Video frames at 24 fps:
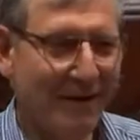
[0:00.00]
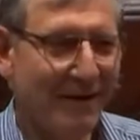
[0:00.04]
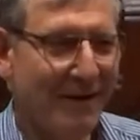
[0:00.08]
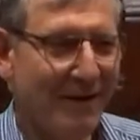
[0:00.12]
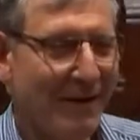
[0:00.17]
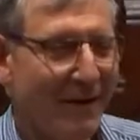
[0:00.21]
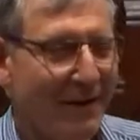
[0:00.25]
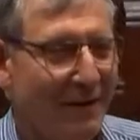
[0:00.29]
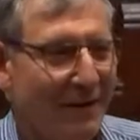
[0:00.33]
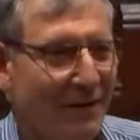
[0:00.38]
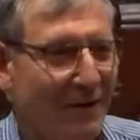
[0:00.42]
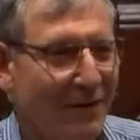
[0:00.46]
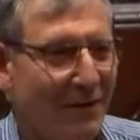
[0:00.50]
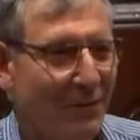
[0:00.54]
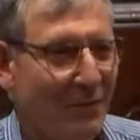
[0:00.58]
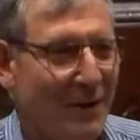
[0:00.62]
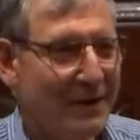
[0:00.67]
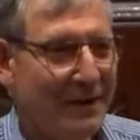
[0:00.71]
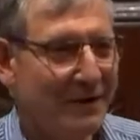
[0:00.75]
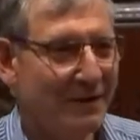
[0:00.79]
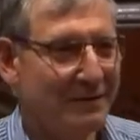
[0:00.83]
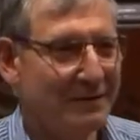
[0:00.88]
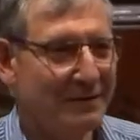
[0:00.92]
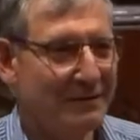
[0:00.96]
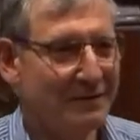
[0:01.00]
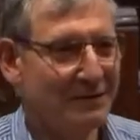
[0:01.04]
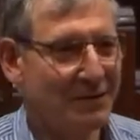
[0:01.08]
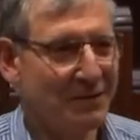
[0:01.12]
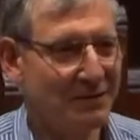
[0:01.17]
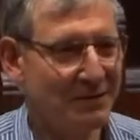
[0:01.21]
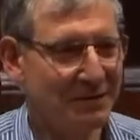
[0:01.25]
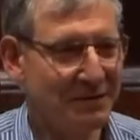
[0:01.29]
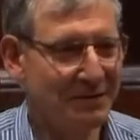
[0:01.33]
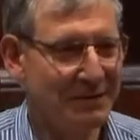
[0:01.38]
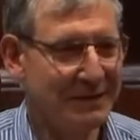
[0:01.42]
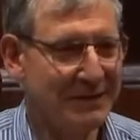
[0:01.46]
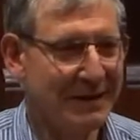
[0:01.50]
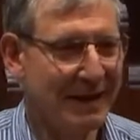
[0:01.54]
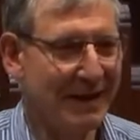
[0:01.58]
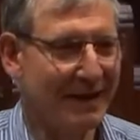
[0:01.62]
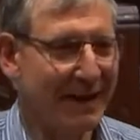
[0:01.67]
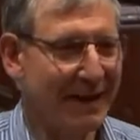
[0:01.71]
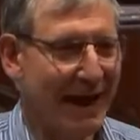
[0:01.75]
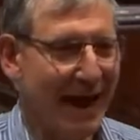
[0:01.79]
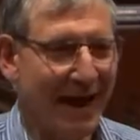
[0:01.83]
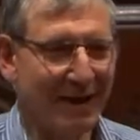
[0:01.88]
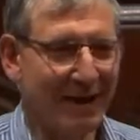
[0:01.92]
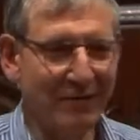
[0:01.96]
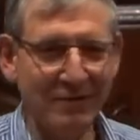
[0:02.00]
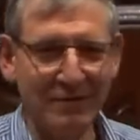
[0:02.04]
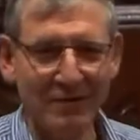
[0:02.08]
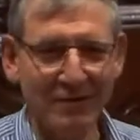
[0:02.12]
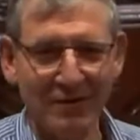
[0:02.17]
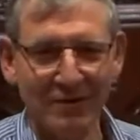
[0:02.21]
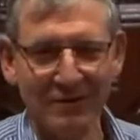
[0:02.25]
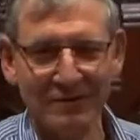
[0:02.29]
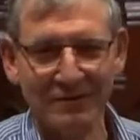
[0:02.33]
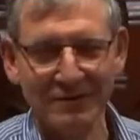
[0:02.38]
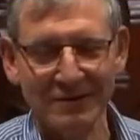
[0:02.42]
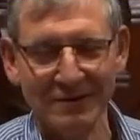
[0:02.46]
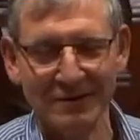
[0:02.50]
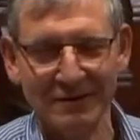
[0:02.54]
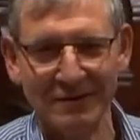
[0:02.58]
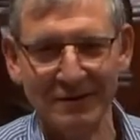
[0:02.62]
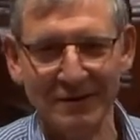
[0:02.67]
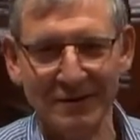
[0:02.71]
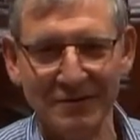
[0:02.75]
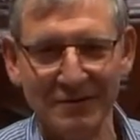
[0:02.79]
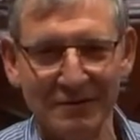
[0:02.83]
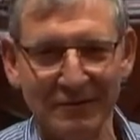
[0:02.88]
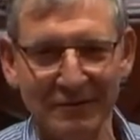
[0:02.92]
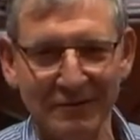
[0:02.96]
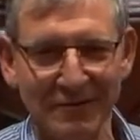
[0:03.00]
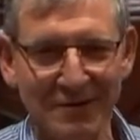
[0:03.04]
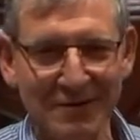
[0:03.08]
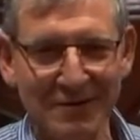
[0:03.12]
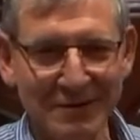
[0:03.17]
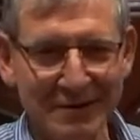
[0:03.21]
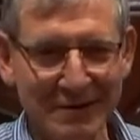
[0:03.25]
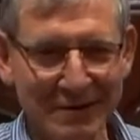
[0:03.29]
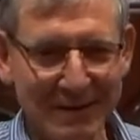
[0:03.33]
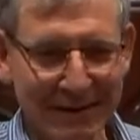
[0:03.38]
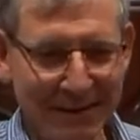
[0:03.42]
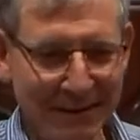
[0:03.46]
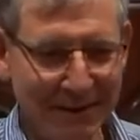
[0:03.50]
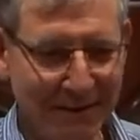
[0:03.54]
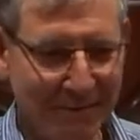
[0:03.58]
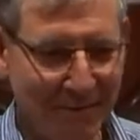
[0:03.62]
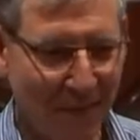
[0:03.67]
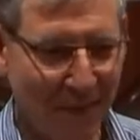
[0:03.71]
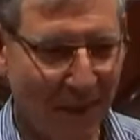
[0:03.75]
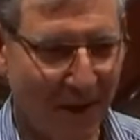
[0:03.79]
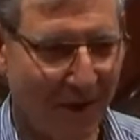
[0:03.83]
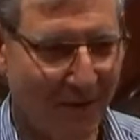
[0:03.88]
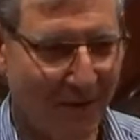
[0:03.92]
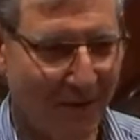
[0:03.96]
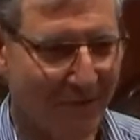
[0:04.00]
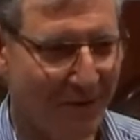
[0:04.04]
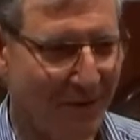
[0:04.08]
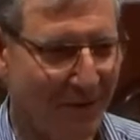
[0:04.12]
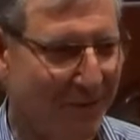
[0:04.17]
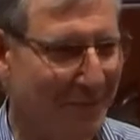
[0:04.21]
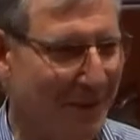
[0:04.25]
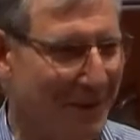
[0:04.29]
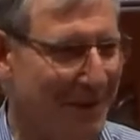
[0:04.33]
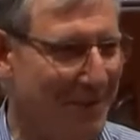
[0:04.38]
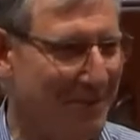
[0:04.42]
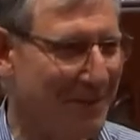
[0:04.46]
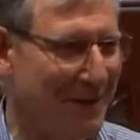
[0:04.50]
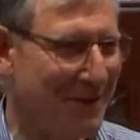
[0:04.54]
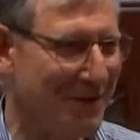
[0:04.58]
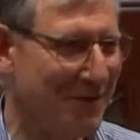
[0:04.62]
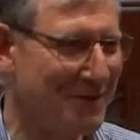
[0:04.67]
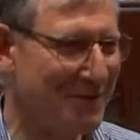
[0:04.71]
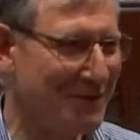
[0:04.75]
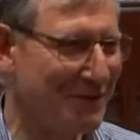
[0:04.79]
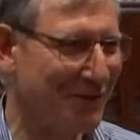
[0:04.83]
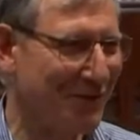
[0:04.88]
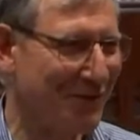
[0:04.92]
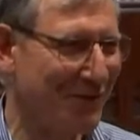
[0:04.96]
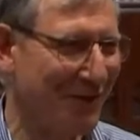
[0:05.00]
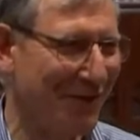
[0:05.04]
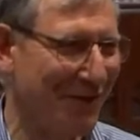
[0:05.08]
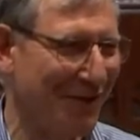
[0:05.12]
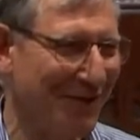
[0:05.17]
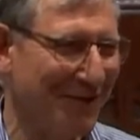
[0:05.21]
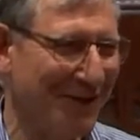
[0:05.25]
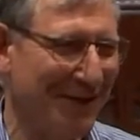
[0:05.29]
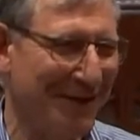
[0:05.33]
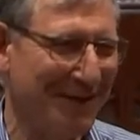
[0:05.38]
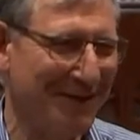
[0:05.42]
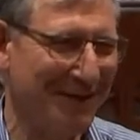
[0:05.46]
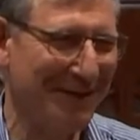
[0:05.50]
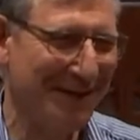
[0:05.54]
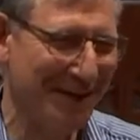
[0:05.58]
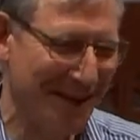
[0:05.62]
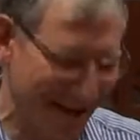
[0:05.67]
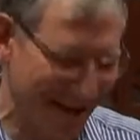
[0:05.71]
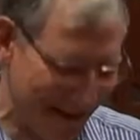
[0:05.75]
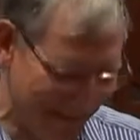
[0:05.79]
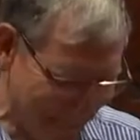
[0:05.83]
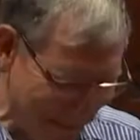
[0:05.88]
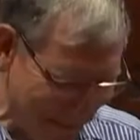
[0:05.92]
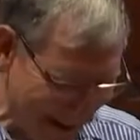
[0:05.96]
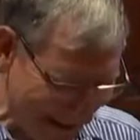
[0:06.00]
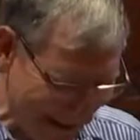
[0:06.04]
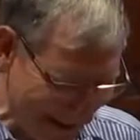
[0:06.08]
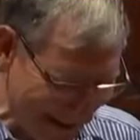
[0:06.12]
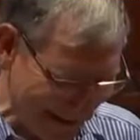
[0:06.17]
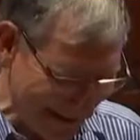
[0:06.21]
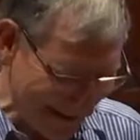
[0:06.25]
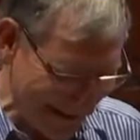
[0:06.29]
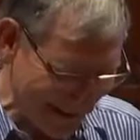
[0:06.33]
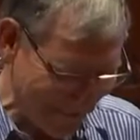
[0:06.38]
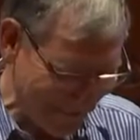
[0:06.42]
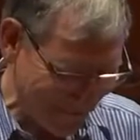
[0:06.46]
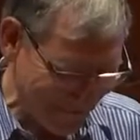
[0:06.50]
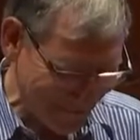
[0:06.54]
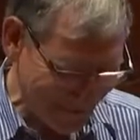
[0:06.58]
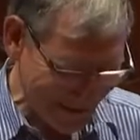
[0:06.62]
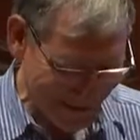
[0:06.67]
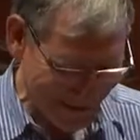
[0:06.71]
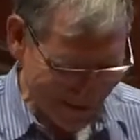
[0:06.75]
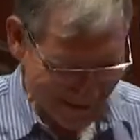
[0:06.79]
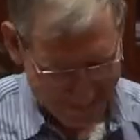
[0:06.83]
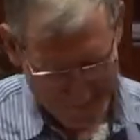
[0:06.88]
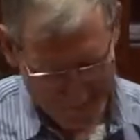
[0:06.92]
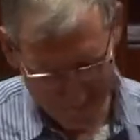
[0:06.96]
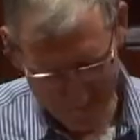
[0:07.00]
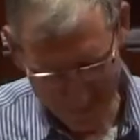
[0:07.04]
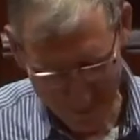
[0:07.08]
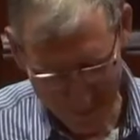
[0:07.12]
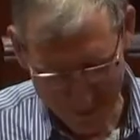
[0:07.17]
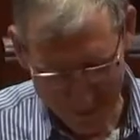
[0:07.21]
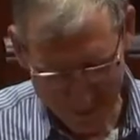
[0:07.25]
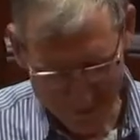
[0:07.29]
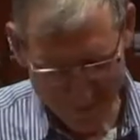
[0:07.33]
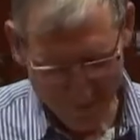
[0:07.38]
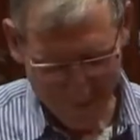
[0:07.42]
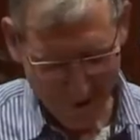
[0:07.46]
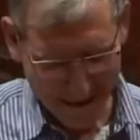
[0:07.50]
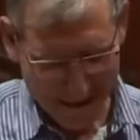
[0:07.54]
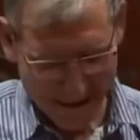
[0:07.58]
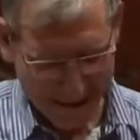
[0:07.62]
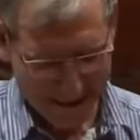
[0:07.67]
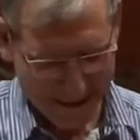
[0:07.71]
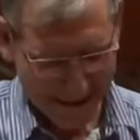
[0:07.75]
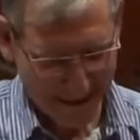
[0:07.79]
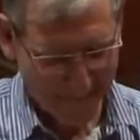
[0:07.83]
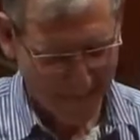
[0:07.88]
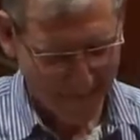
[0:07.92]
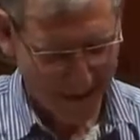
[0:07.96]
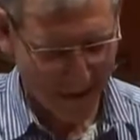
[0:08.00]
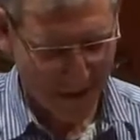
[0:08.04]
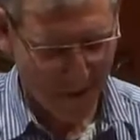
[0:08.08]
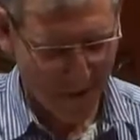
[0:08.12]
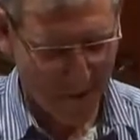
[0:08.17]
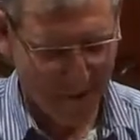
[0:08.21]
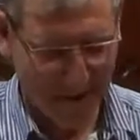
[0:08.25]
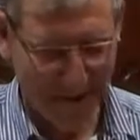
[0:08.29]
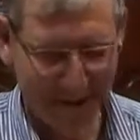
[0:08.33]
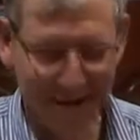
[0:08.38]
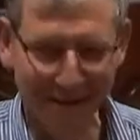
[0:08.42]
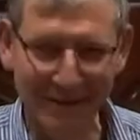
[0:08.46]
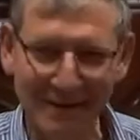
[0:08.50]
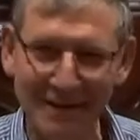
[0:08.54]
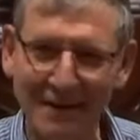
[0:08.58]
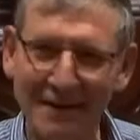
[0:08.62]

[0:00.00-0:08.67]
I went on to study agriculture at university. I thought I'd better be useful if I'm going to make any difference wherever I end up going.